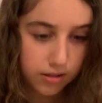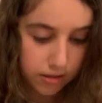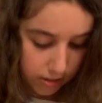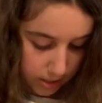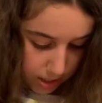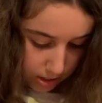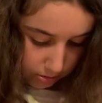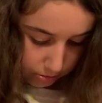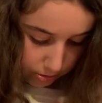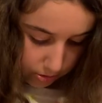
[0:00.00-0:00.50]

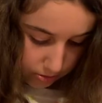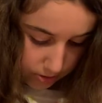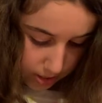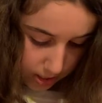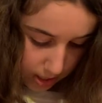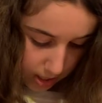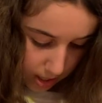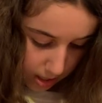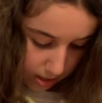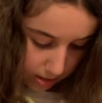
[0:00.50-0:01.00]
in the
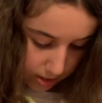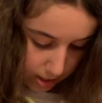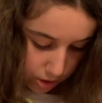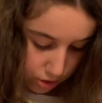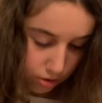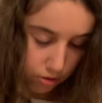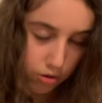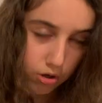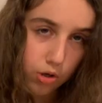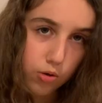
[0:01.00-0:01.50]
routine that
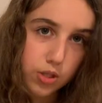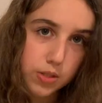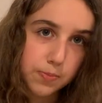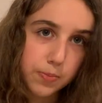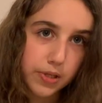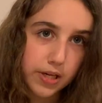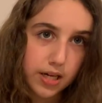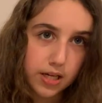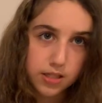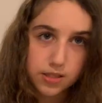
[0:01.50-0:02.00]
don't go as
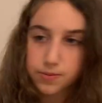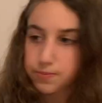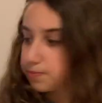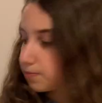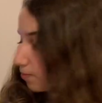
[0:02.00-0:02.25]
planned.